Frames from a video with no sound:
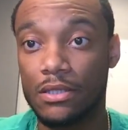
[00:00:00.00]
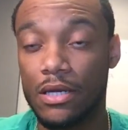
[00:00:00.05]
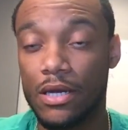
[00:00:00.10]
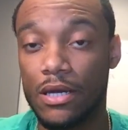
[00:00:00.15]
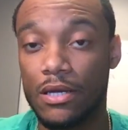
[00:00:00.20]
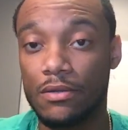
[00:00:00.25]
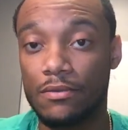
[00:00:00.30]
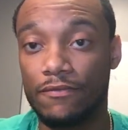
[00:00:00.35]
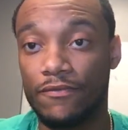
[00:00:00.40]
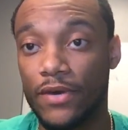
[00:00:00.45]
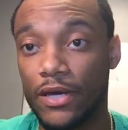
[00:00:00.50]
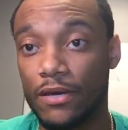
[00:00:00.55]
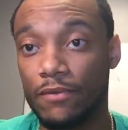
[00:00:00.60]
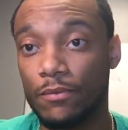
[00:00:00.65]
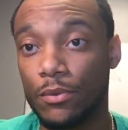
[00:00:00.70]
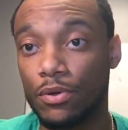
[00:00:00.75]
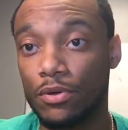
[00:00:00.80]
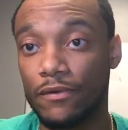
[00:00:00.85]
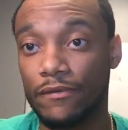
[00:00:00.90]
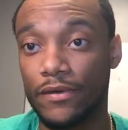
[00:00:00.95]
at
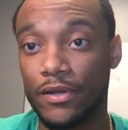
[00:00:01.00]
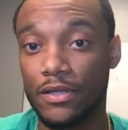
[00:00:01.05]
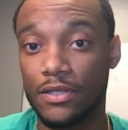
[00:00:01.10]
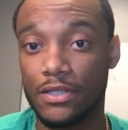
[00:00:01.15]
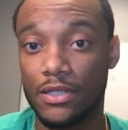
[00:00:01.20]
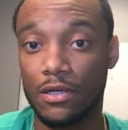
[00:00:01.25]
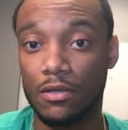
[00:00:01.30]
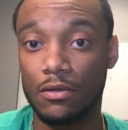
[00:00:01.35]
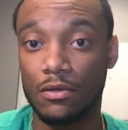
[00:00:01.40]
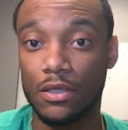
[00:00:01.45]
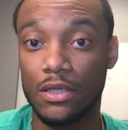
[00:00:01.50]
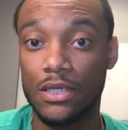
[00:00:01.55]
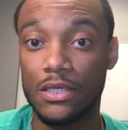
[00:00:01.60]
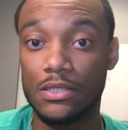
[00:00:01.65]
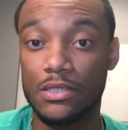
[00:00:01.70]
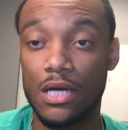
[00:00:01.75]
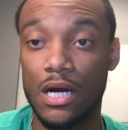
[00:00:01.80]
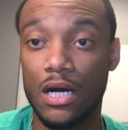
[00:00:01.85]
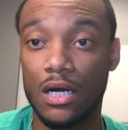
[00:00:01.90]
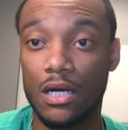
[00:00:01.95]

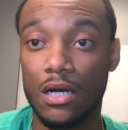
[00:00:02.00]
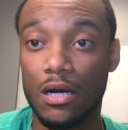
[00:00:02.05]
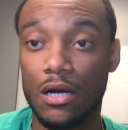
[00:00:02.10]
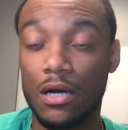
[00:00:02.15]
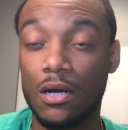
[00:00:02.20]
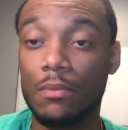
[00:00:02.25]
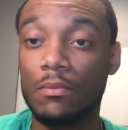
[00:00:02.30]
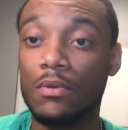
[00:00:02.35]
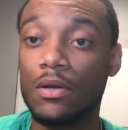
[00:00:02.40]
vacantmotivatedsellerleads.com.